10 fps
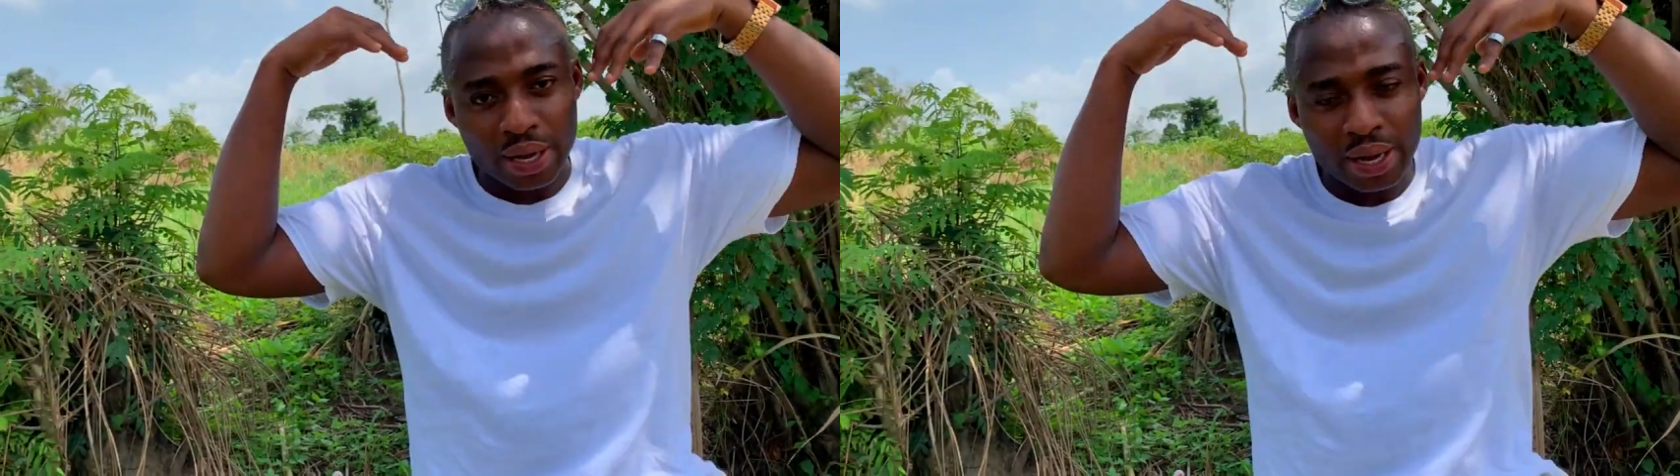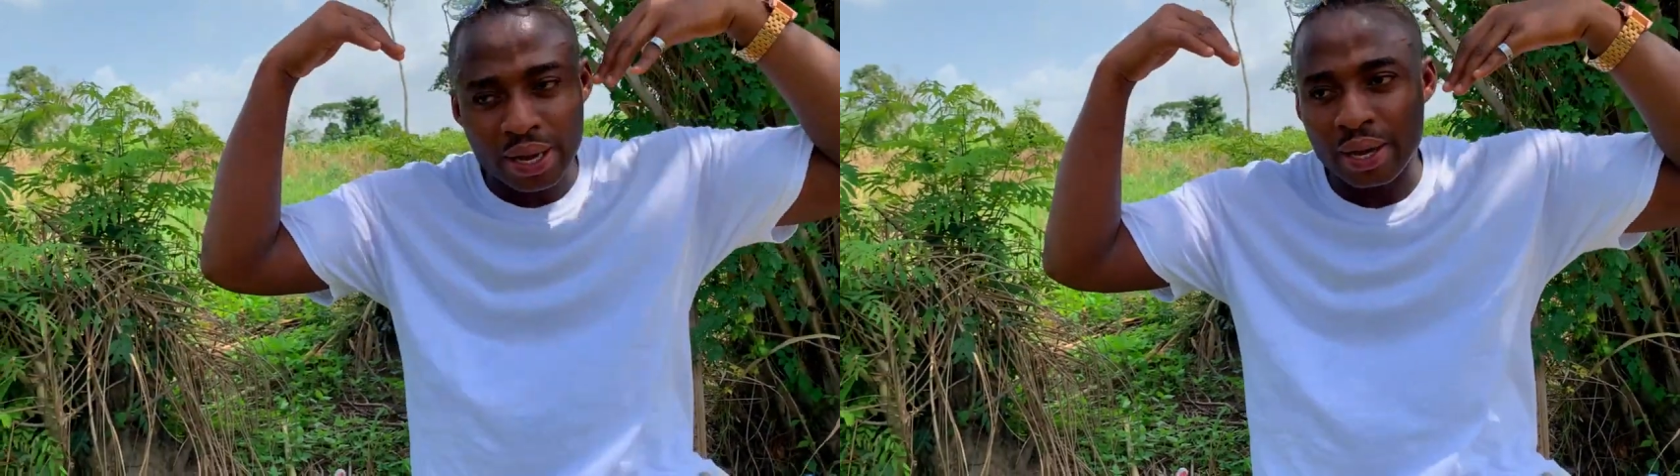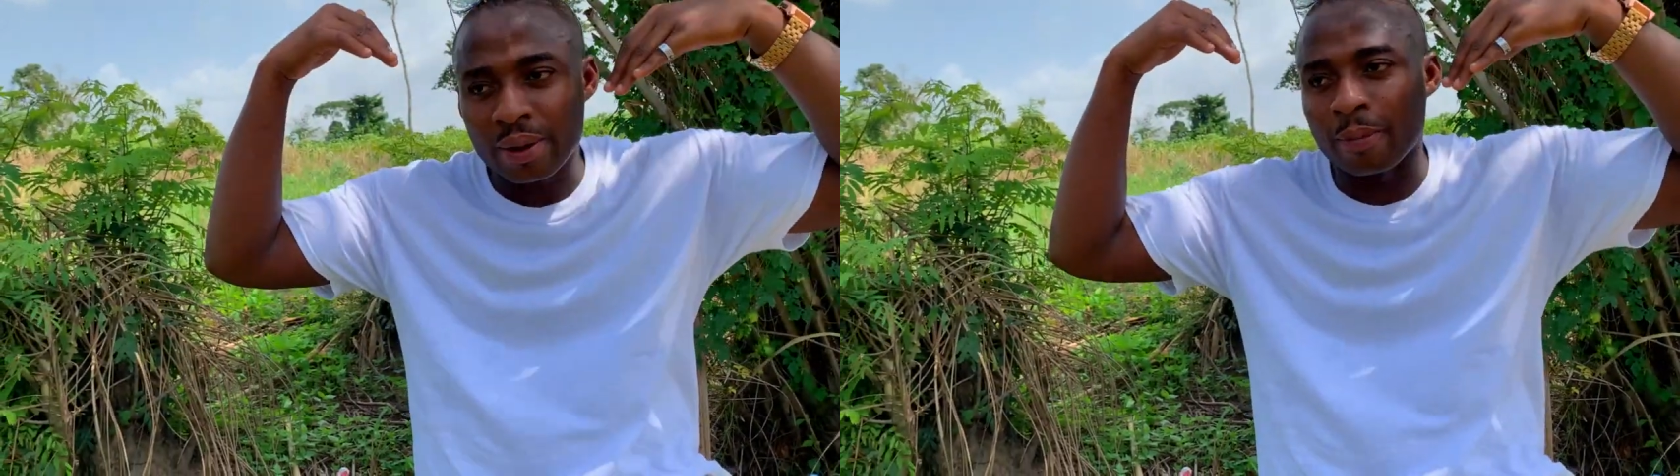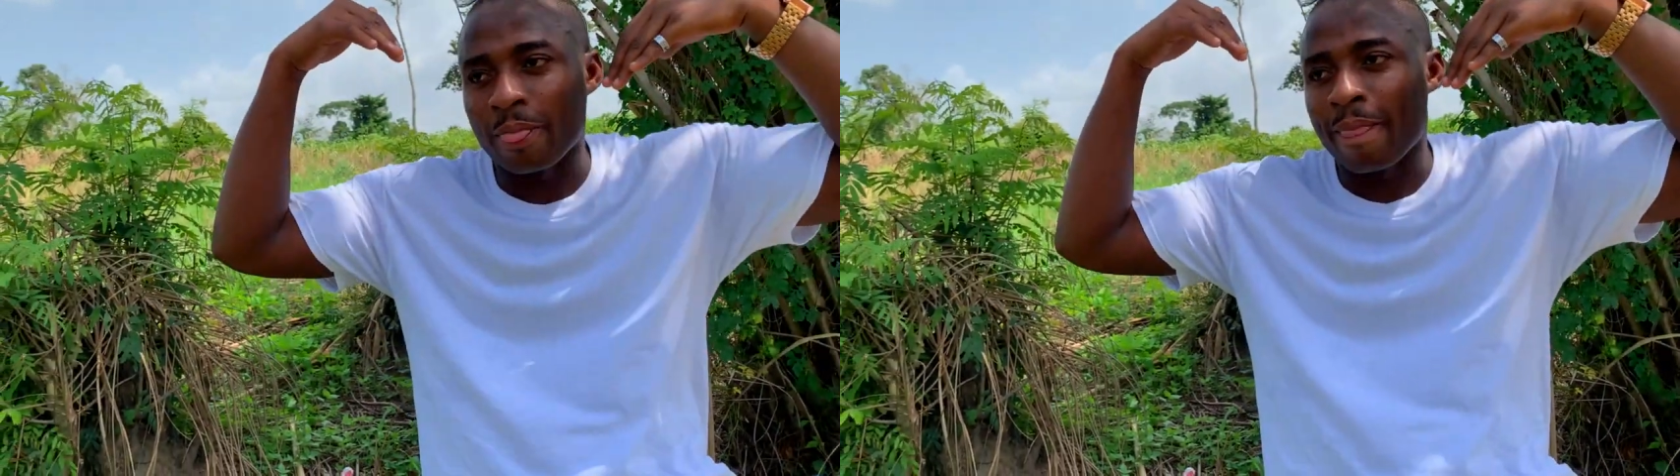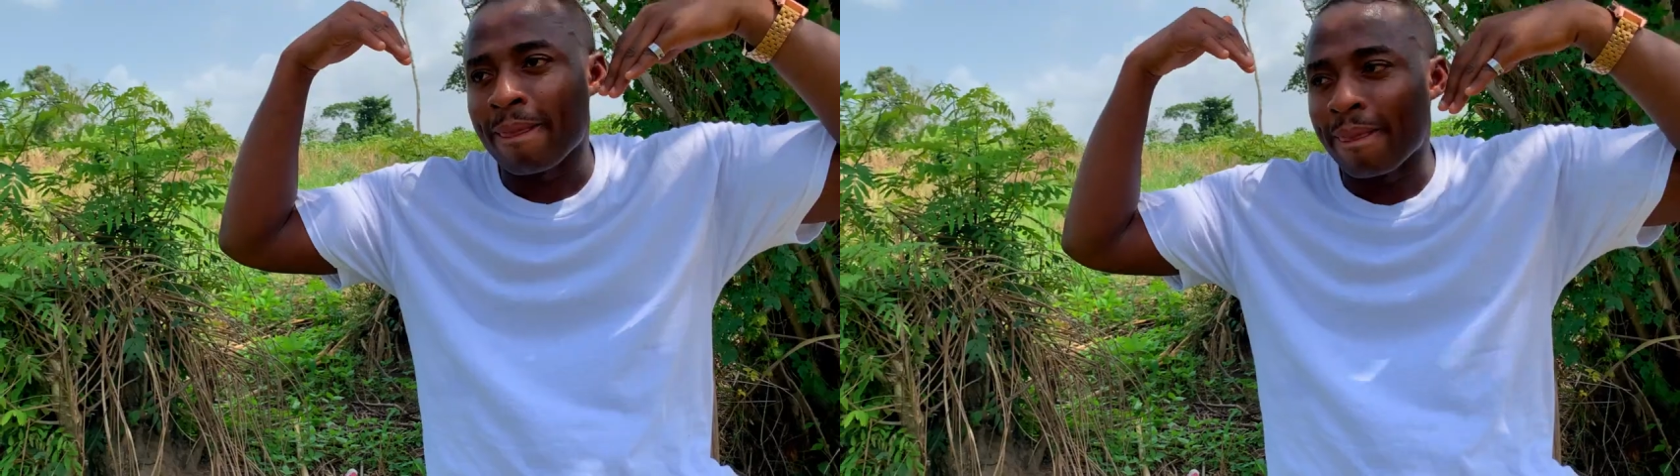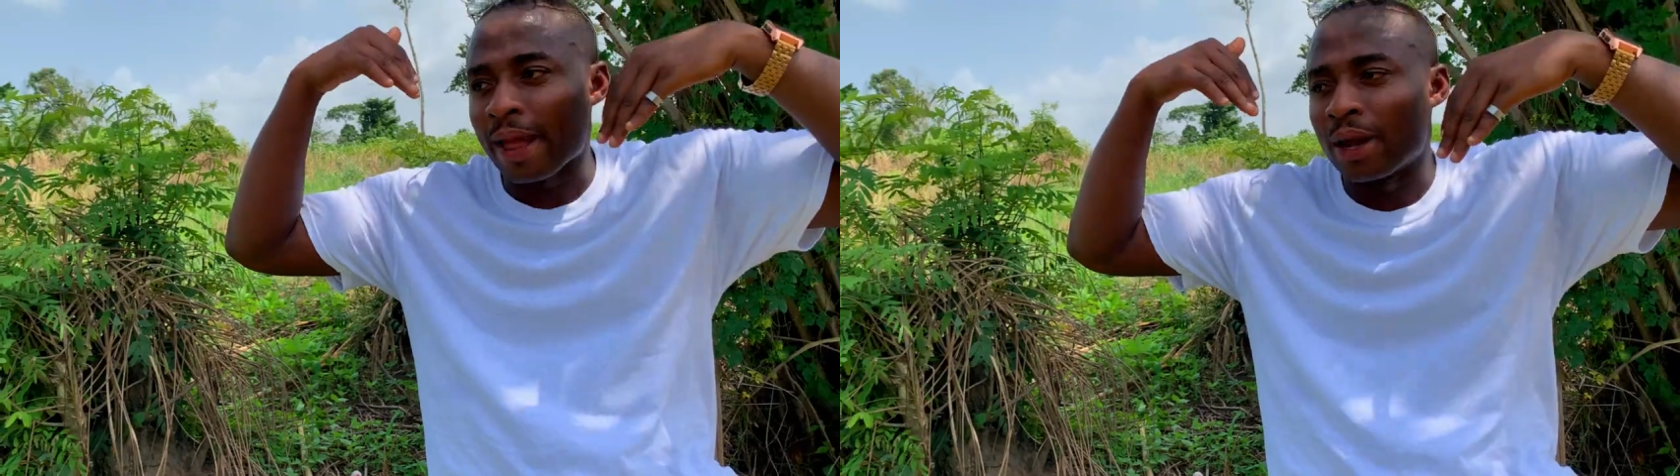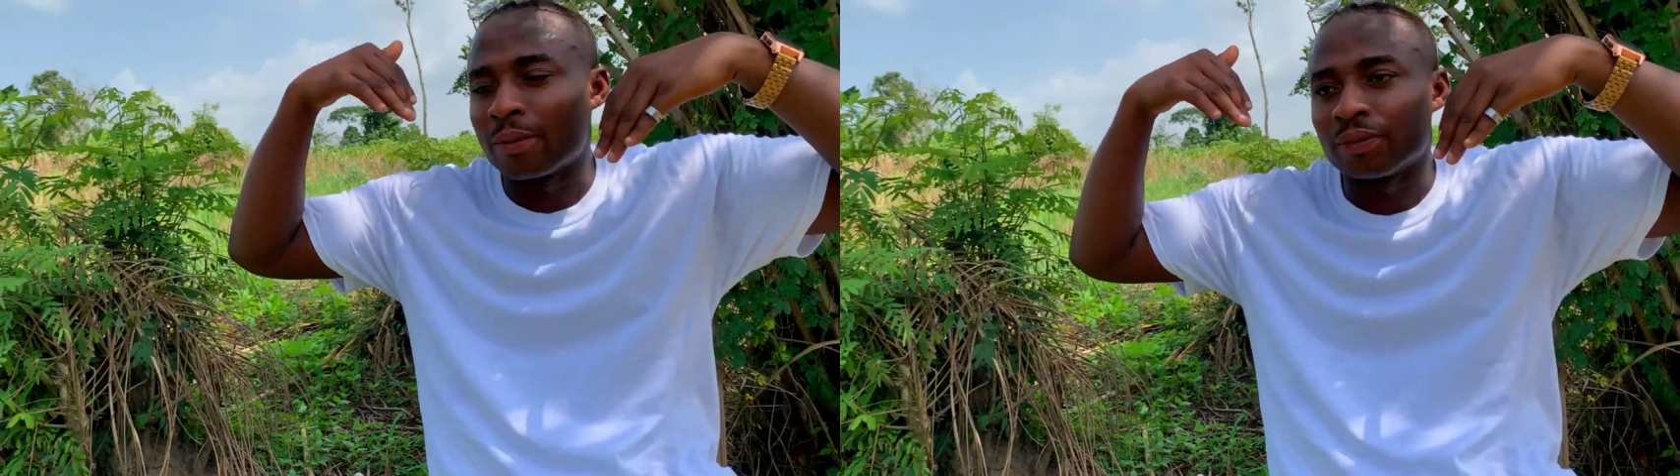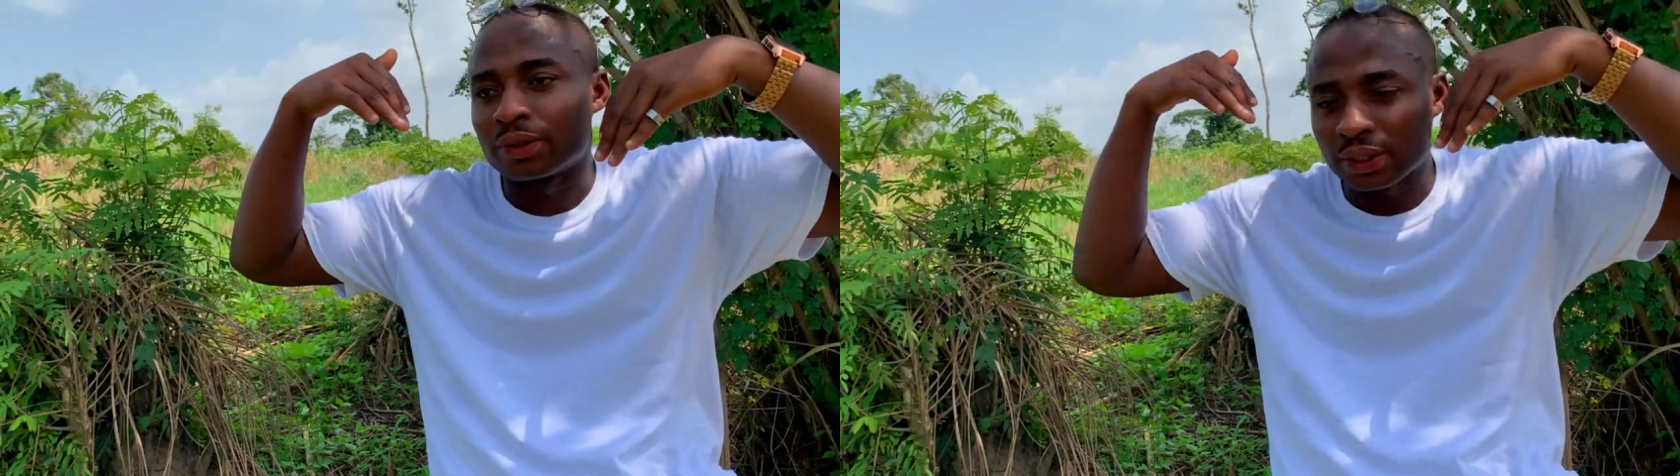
um, um,